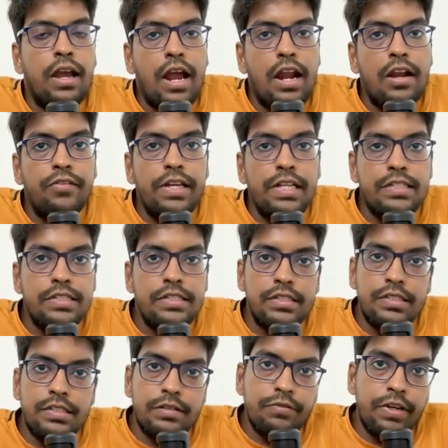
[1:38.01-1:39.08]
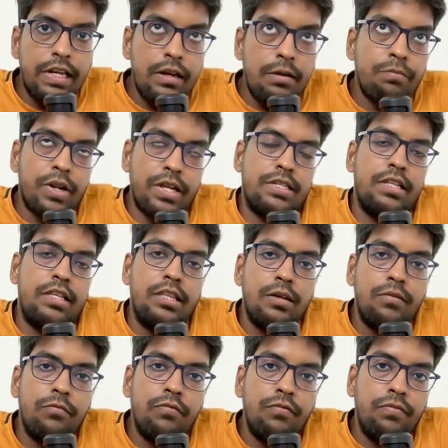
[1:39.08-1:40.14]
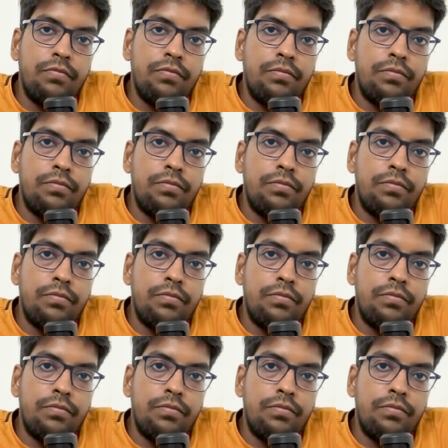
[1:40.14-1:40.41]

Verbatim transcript: And we'll, we'll present them